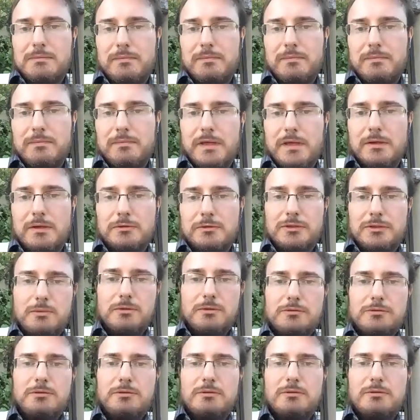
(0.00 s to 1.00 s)
he was
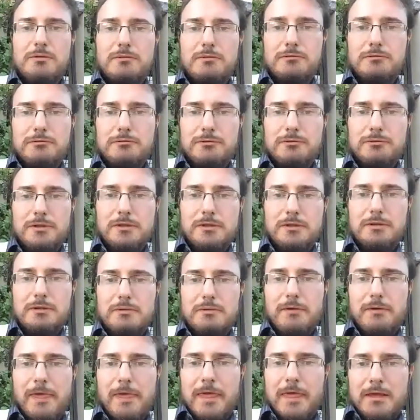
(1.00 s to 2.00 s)
supposed to have uh,
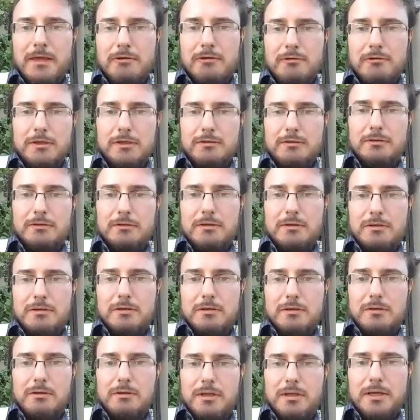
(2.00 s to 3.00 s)
written a,
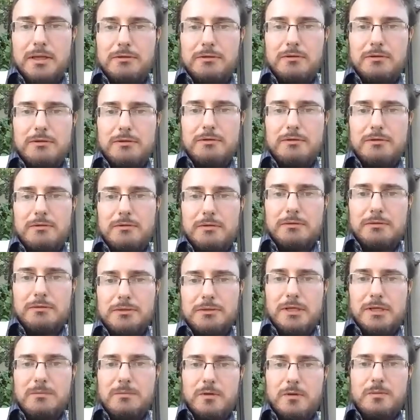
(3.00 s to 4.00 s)
a, letter to
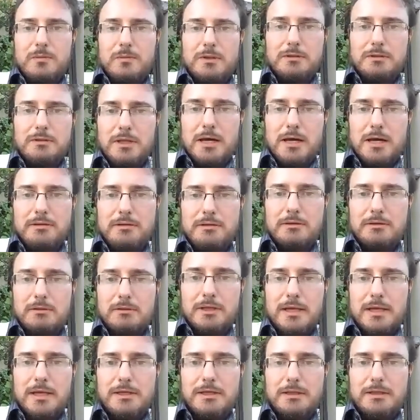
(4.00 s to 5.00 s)
Osama bin Laden
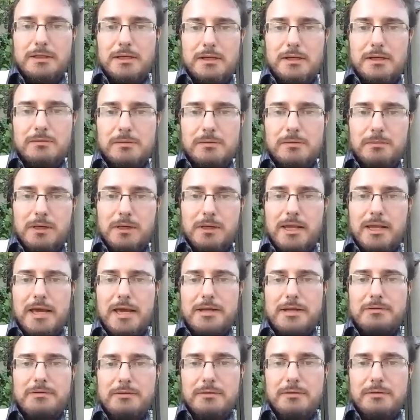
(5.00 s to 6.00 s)
laying out a
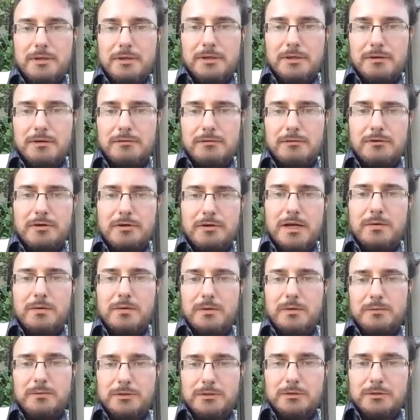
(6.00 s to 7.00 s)
plan for how
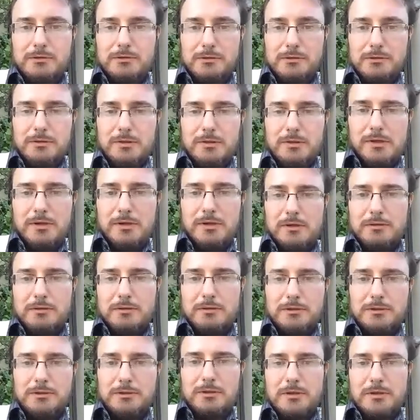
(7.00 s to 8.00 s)
he was going
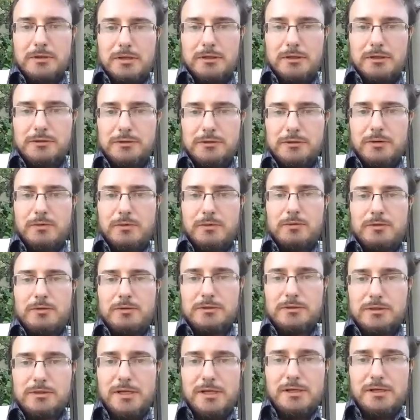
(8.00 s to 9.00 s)
to uh, sow the
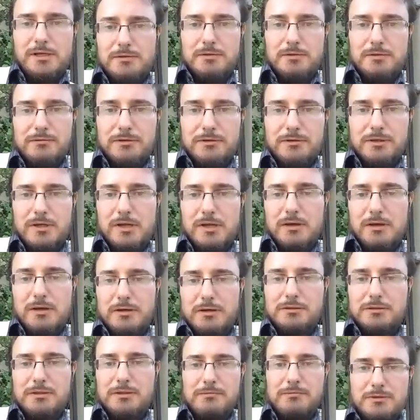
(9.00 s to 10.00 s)
seeds of a, a,
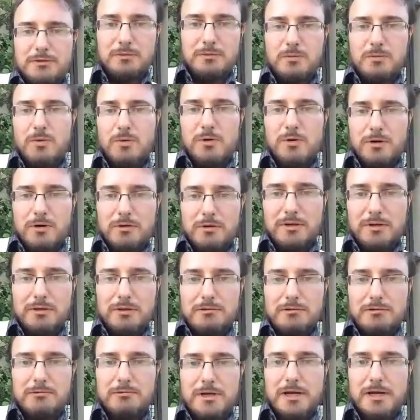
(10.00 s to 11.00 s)
civil war in
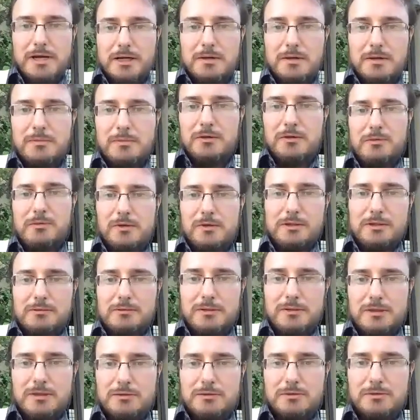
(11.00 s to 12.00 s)
Iraq between
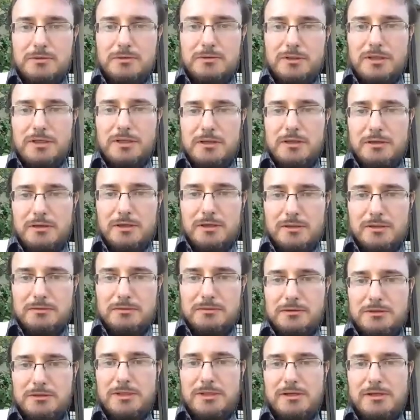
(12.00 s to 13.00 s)
the Sunni and
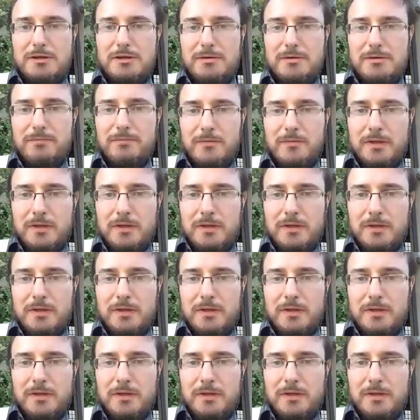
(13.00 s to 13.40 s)
the Shia.